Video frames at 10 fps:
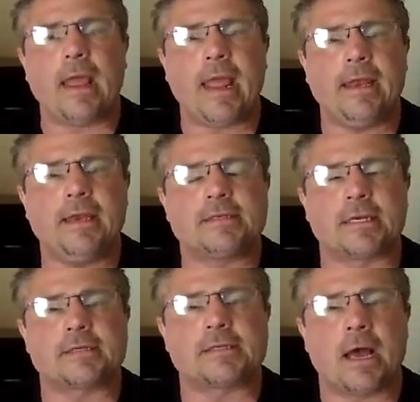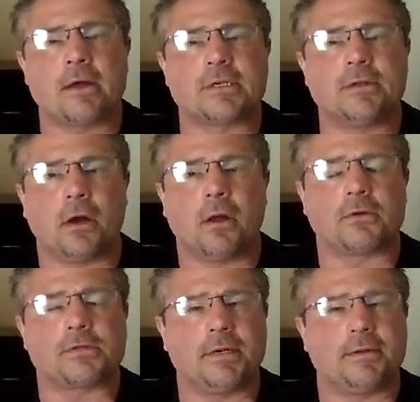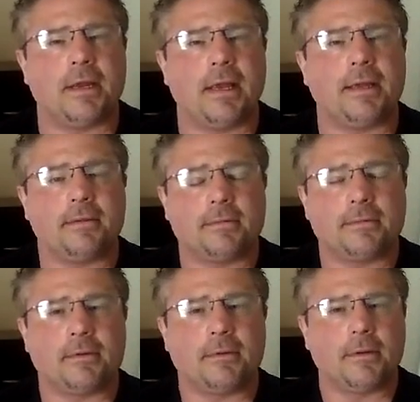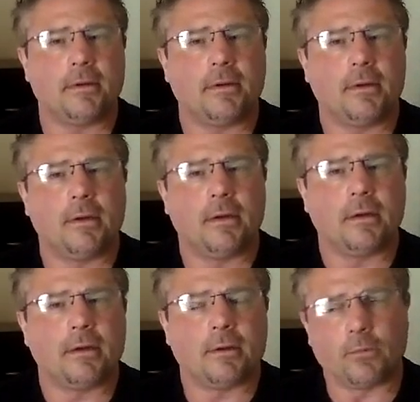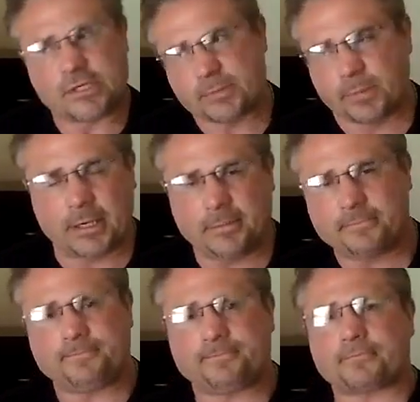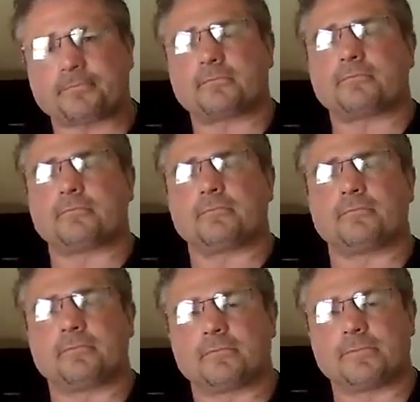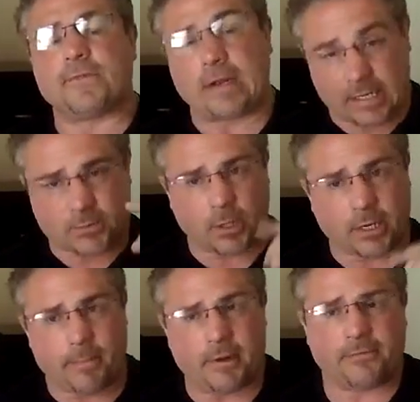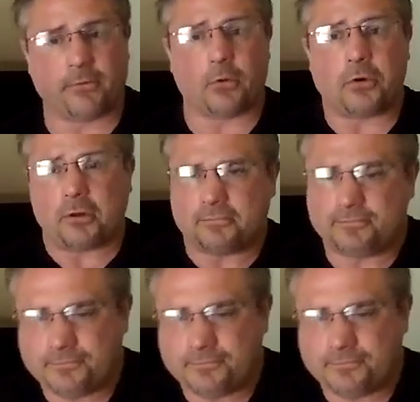$86,000 in a day. We split it. In fact, that's what got me to Florida.